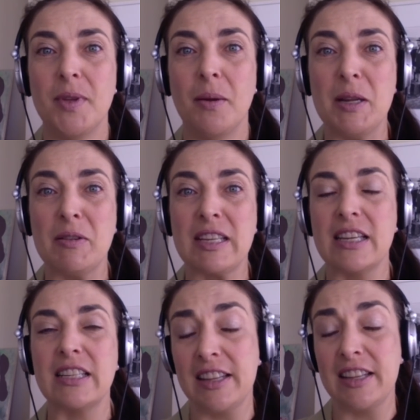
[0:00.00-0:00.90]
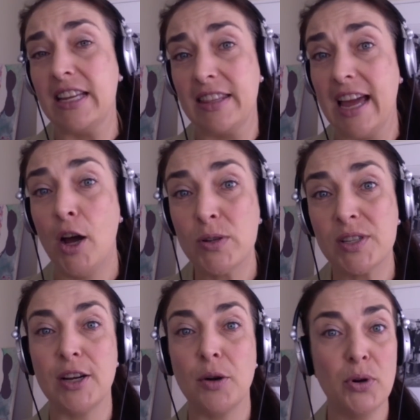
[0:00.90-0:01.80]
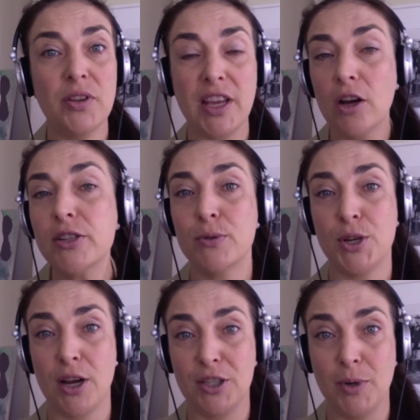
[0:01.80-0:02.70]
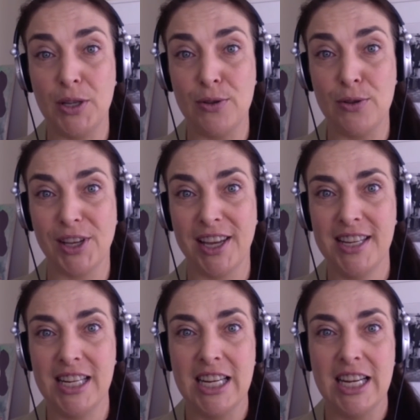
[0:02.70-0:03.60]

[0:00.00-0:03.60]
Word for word: I mean, in, in, the House in Alberta, they also talked about using it.